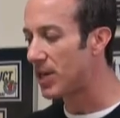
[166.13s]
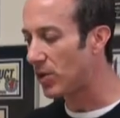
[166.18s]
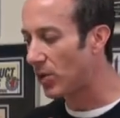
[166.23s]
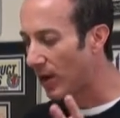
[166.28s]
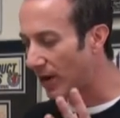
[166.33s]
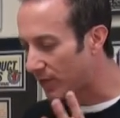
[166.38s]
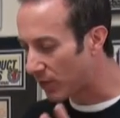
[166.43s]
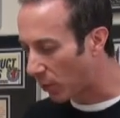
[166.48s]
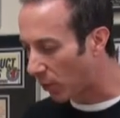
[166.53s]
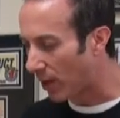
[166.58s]
You don't
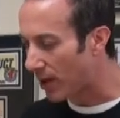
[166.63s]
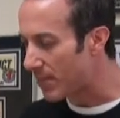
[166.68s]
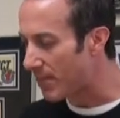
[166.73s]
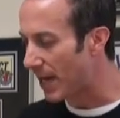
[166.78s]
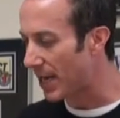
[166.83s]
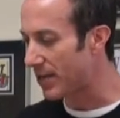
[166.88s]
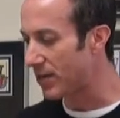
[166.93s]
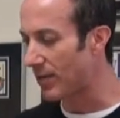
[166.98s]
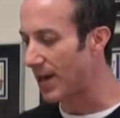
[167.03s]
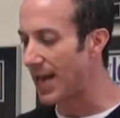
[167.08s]
have to worry
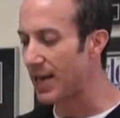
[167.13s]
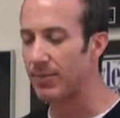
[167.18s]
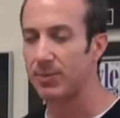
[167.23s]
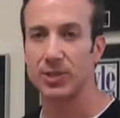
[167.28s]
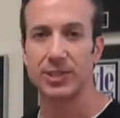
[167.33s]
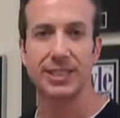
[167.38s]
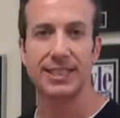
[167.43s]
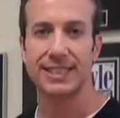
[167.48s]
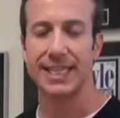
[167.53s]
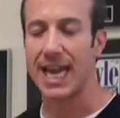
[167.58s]
about your
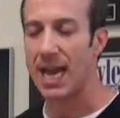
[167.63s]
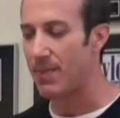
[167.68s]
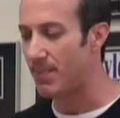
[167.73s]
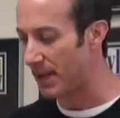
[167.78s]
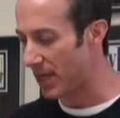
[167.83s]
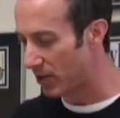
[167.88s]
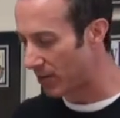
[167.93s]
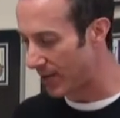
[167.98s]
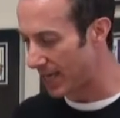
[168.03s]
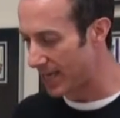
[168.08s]
animals
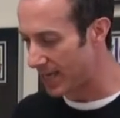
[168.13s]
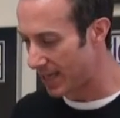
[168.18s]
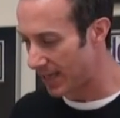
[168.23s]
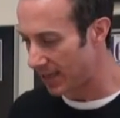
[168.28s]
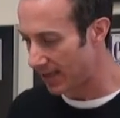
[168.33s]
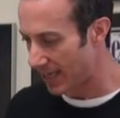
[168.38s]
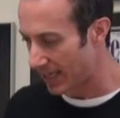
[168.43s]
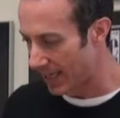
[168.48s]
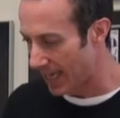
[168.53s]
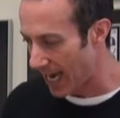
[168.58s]
escaping or anything
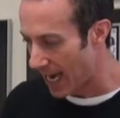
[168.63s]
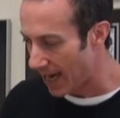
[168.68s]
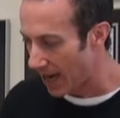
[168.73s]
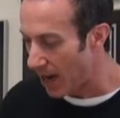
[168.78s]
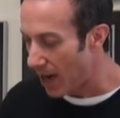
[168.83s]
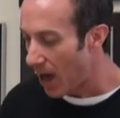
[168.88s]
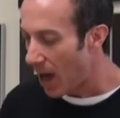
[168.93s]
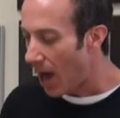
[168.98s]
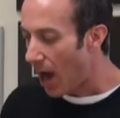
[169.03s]
like that.